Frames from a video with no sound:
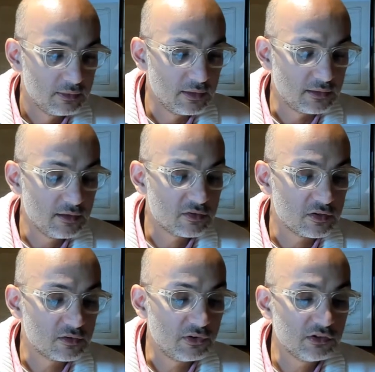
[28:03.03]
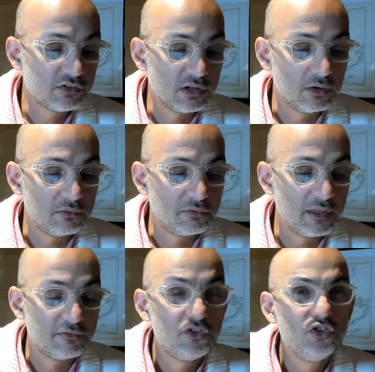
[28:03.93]
density function of the
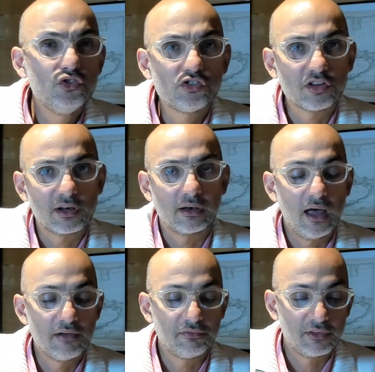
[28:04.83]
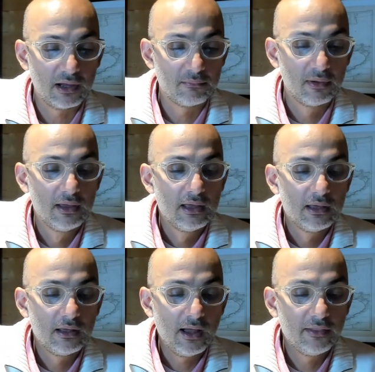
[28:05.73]
future lifetime,
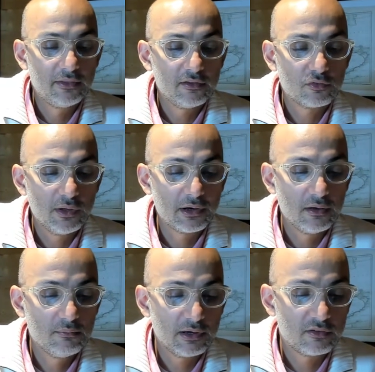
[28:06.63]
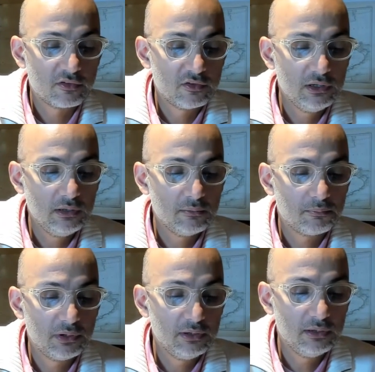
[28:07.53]
and this one, remember, it's
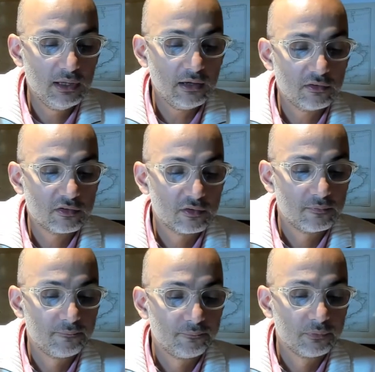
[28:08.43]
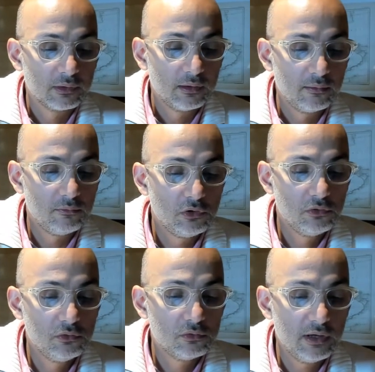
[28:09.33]
tpx
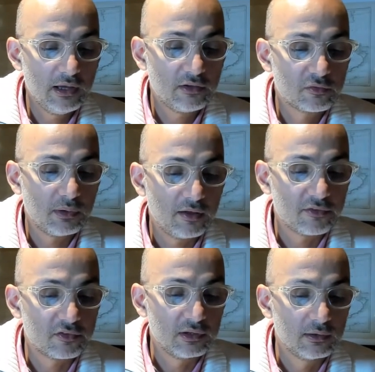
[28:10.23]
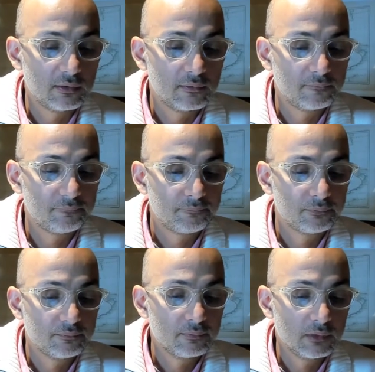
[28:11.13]
mu x plus t.
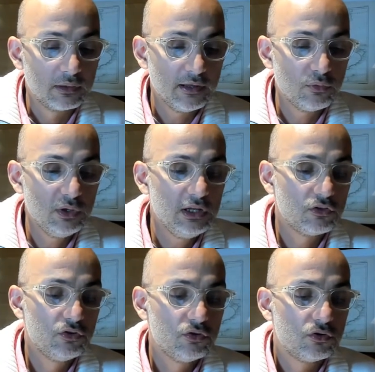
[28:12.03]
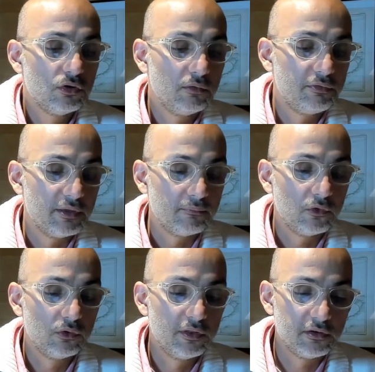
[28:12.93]
Right? We need to know all of them,
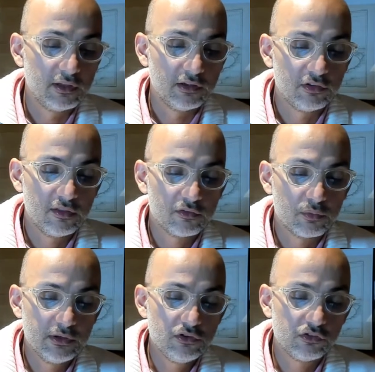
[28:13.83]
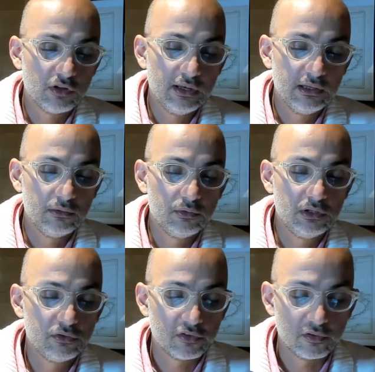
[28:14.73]
all the notation. This one usually we
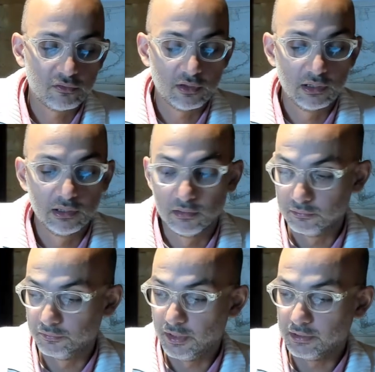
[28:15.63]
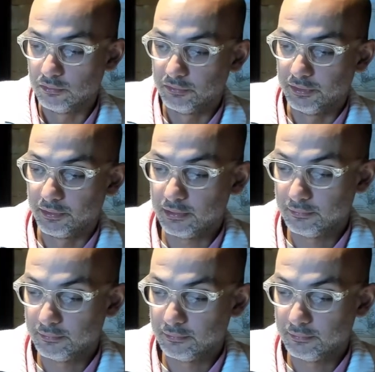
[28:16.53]
use it very often, right?